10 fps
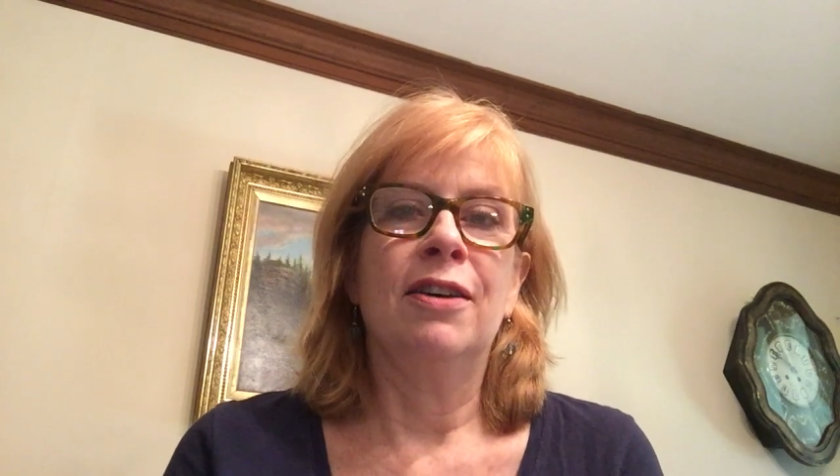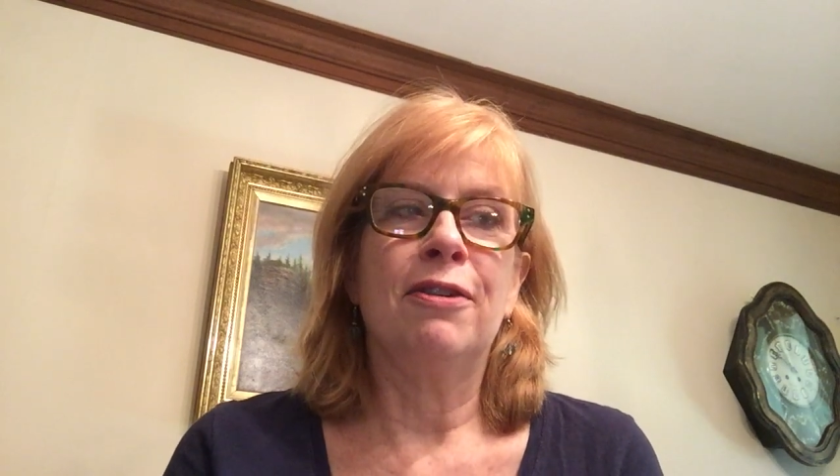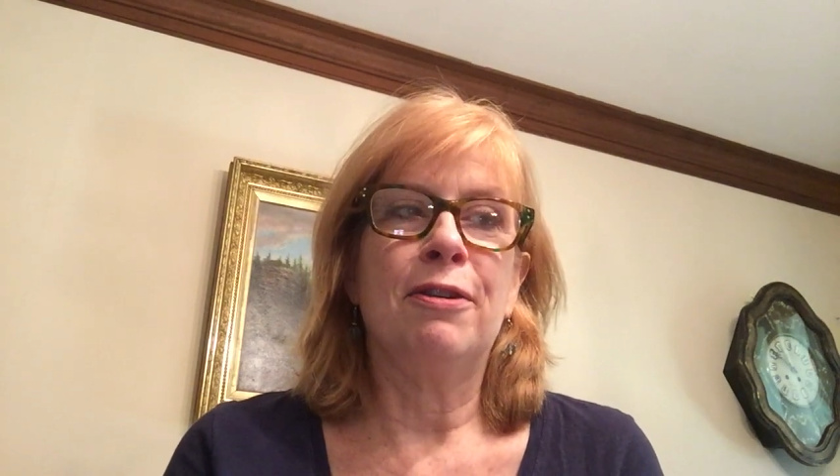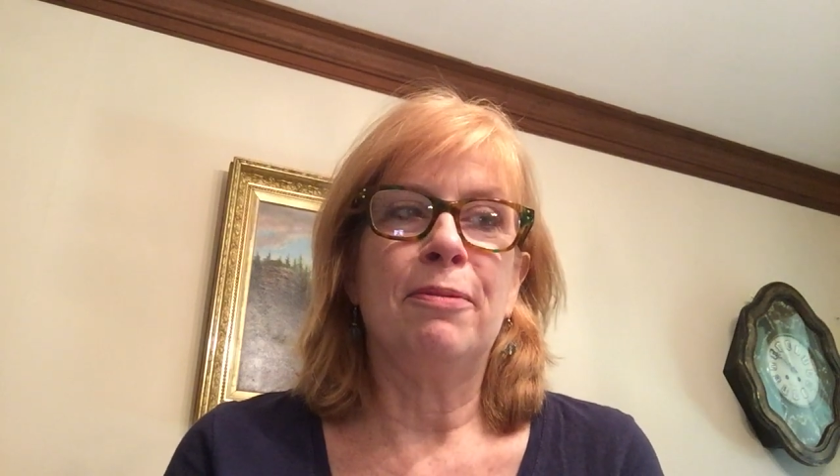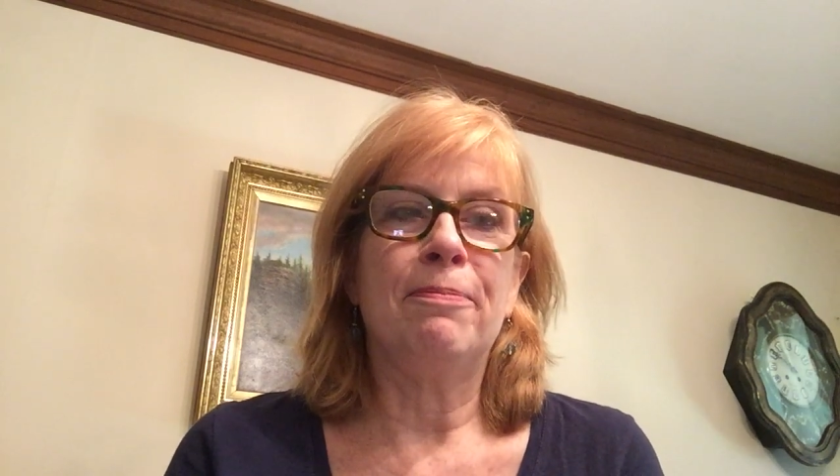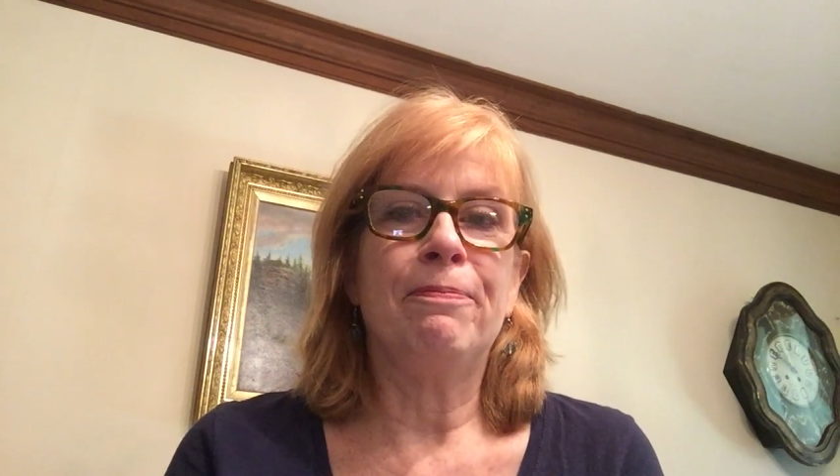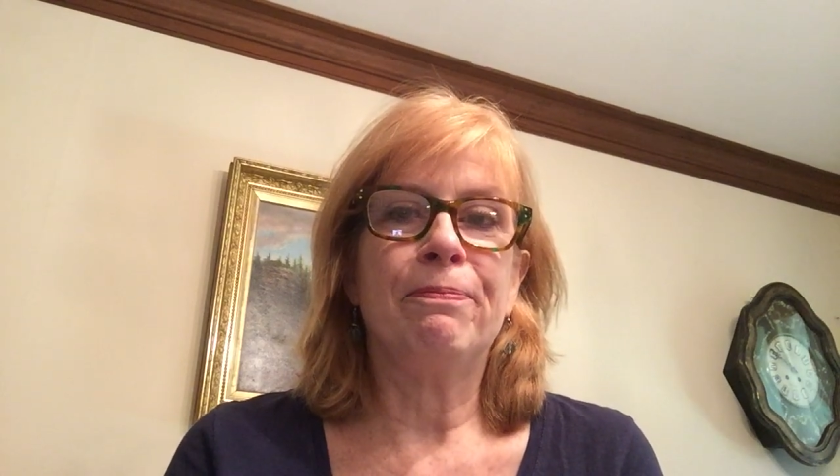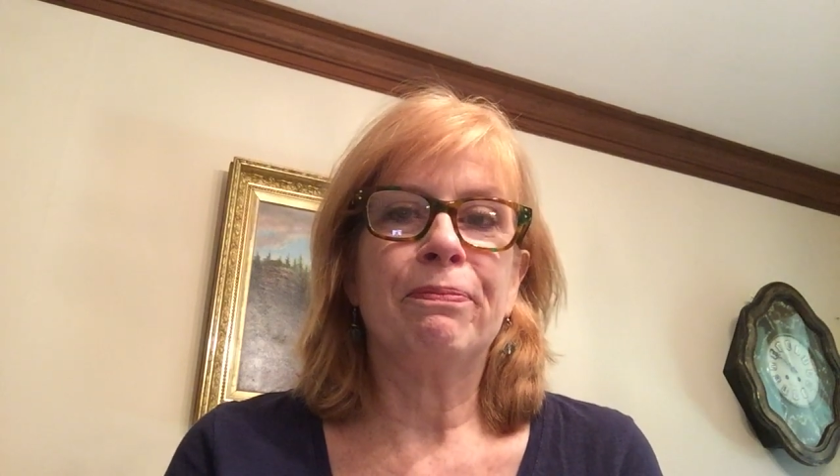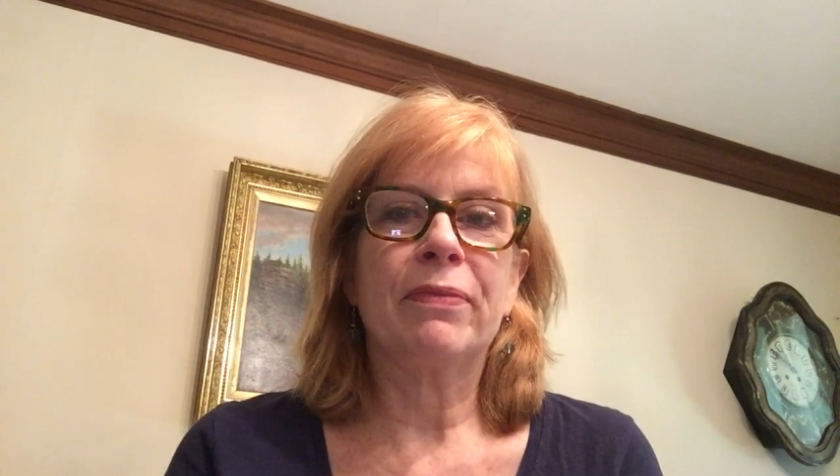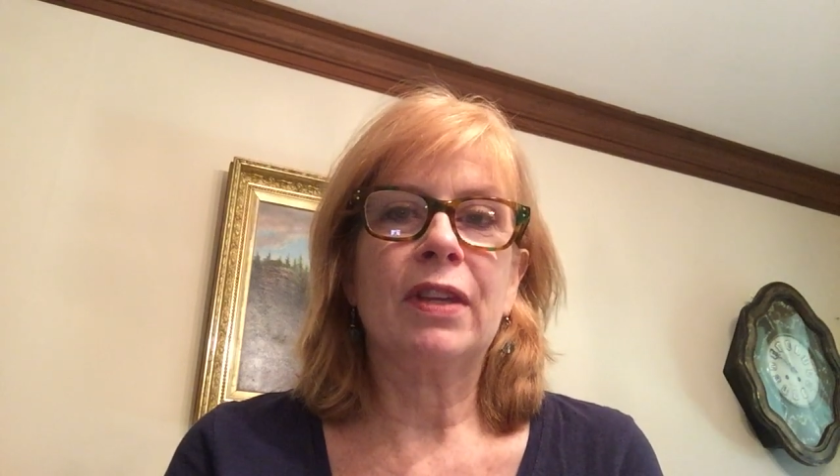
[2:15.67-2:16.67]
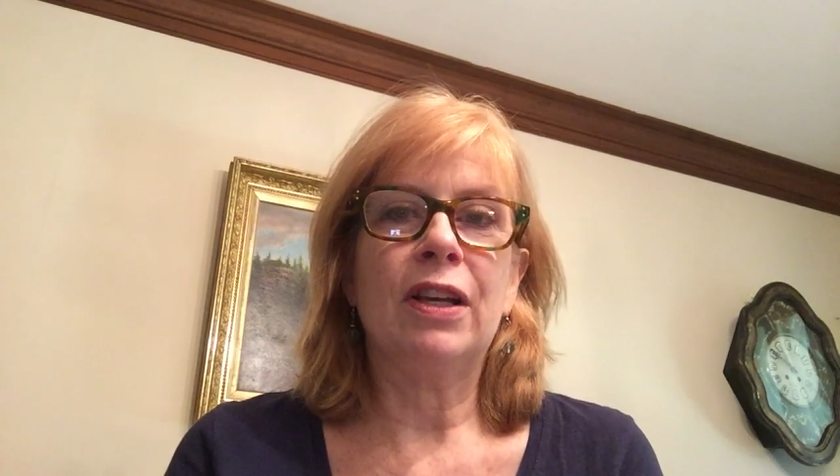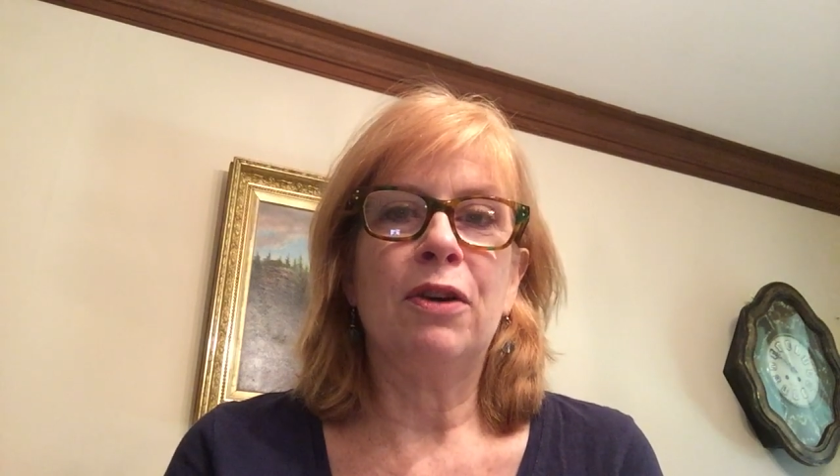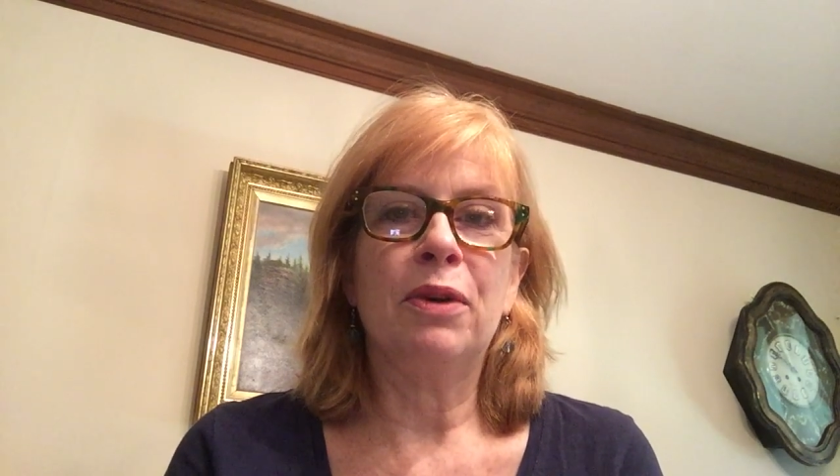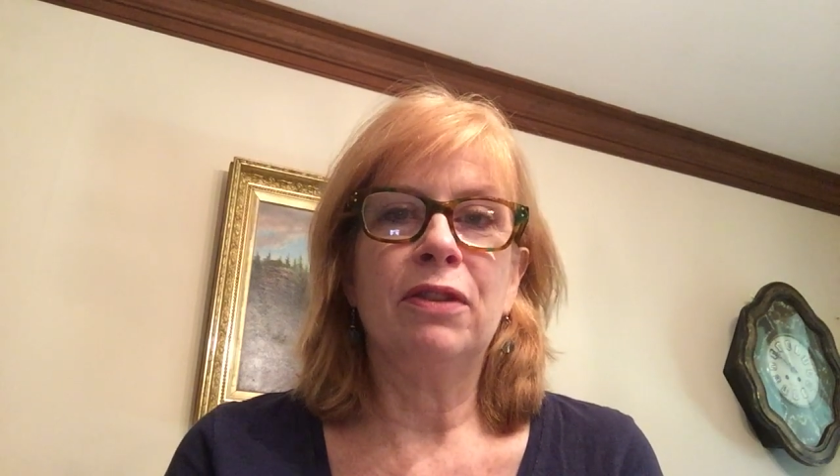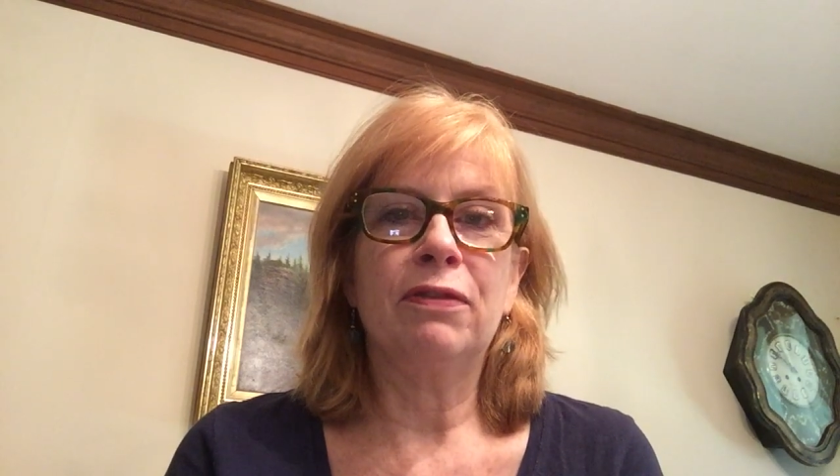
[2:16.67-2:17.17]
I
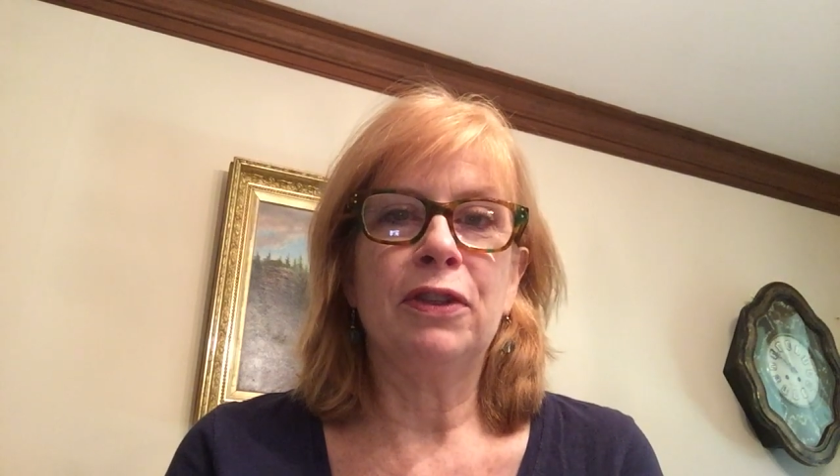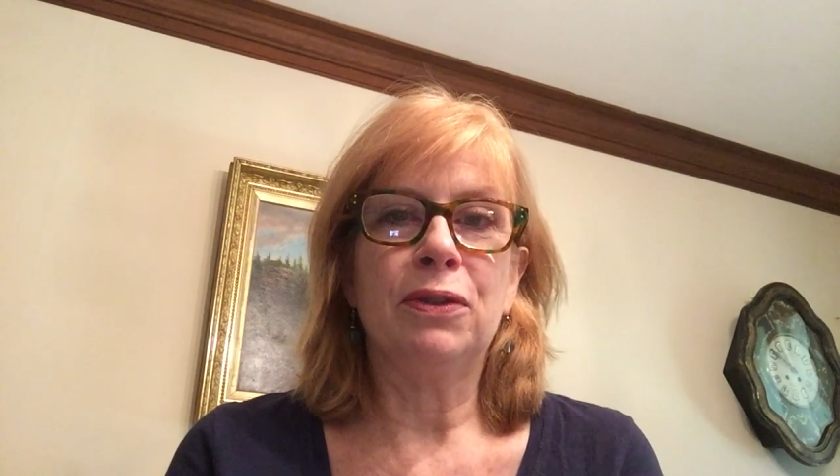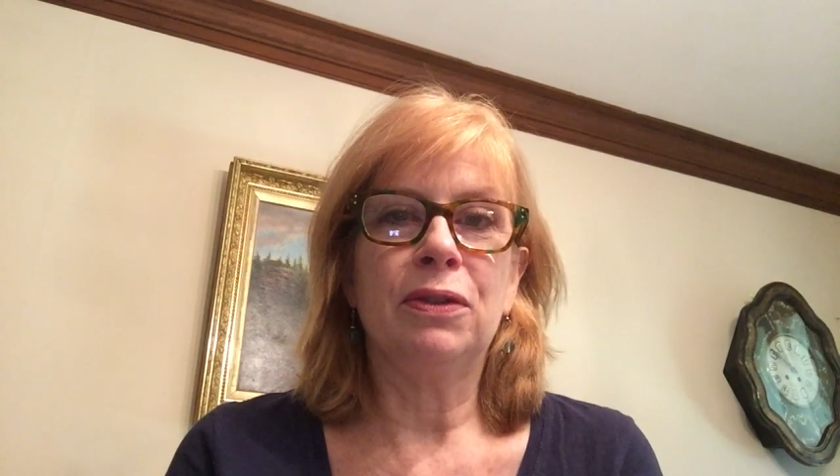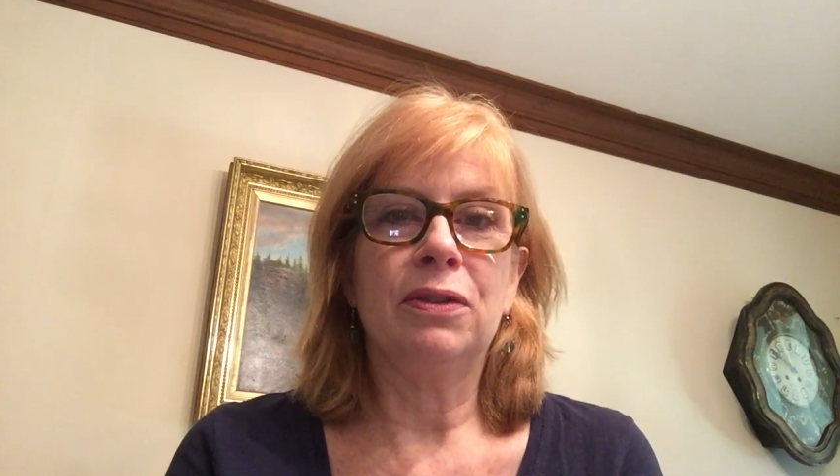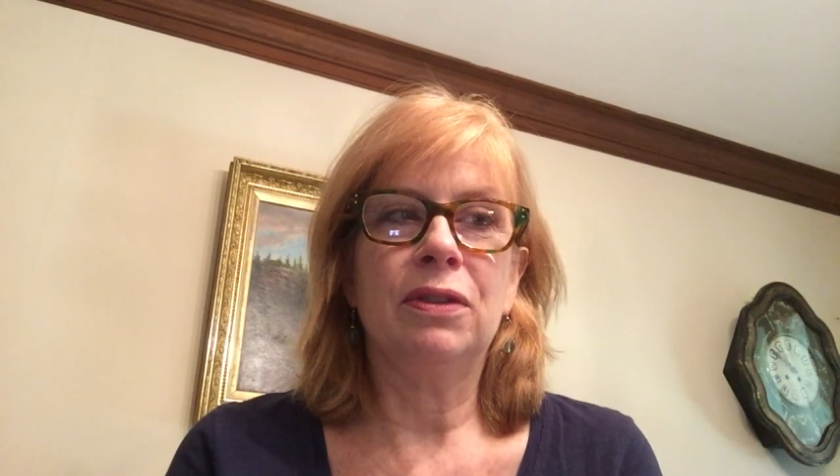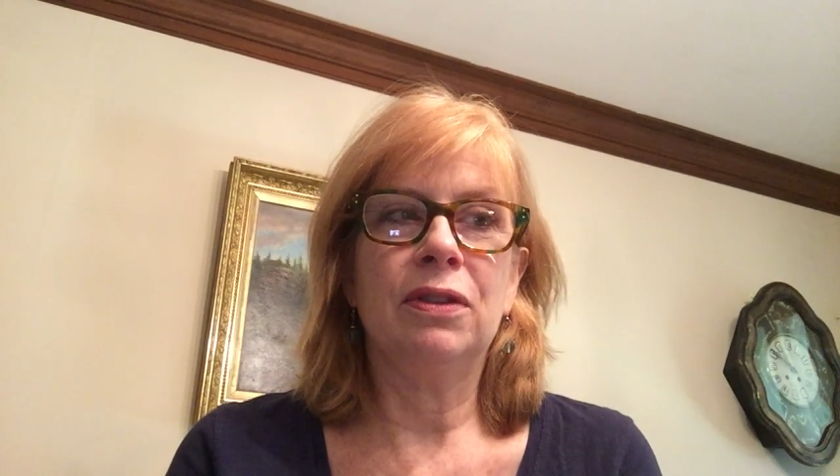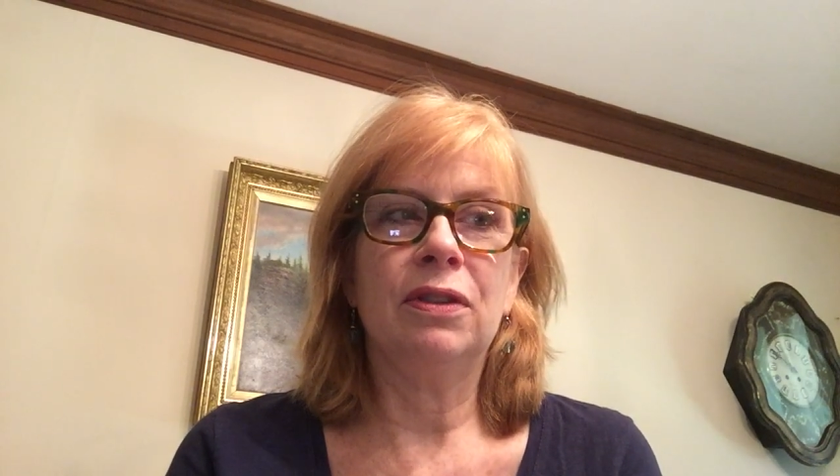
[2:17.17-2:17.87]
always feel